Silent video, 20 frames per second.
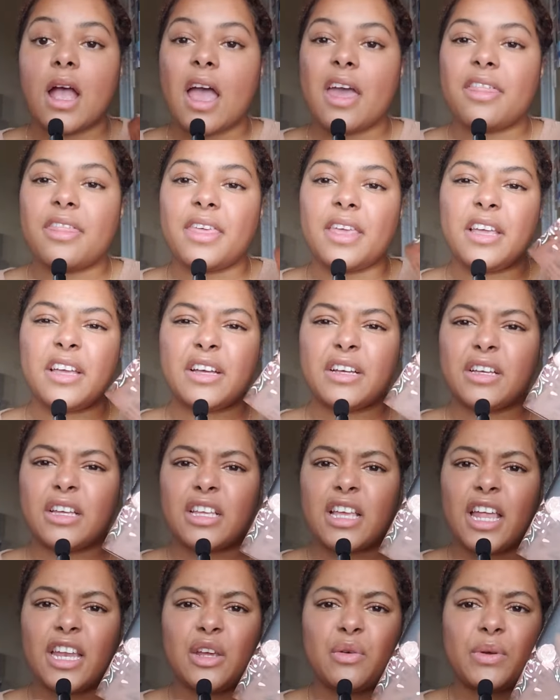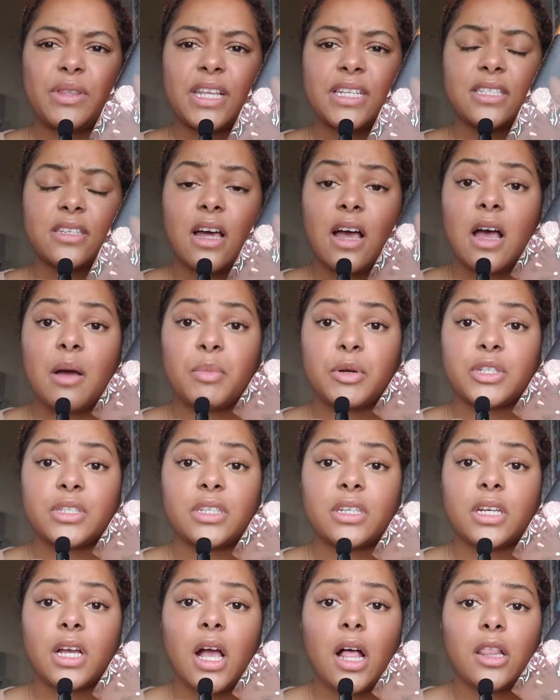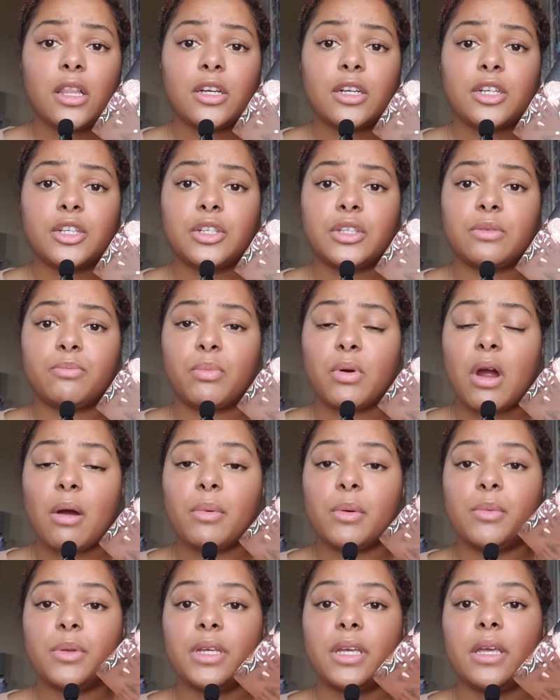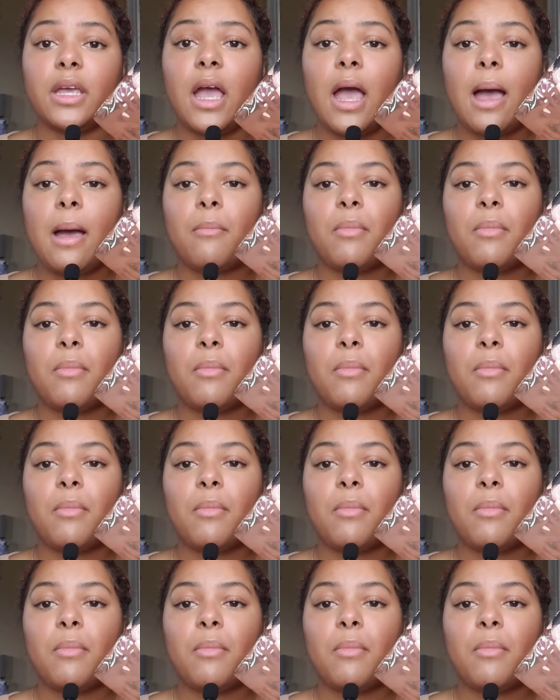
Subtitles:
I think anyone that's not a person of color could probably